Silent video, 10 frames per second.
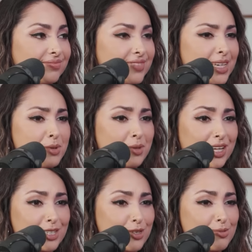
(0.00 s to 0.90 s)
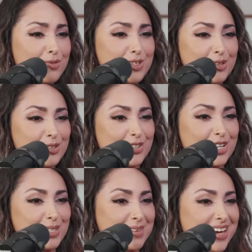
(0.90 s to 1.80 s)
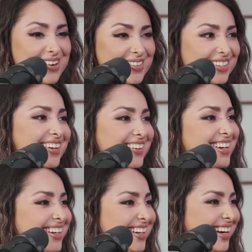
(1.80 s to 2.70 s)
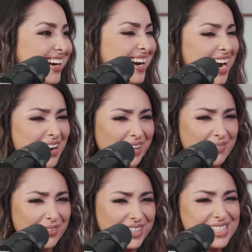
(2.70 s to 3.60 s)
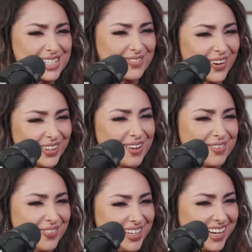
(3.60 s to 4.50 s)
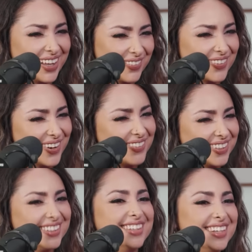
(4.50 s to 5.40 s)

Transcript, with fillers: Damn, you liked those movies? Those stressed me out. No, I'm like, please just fall in love and be together forever.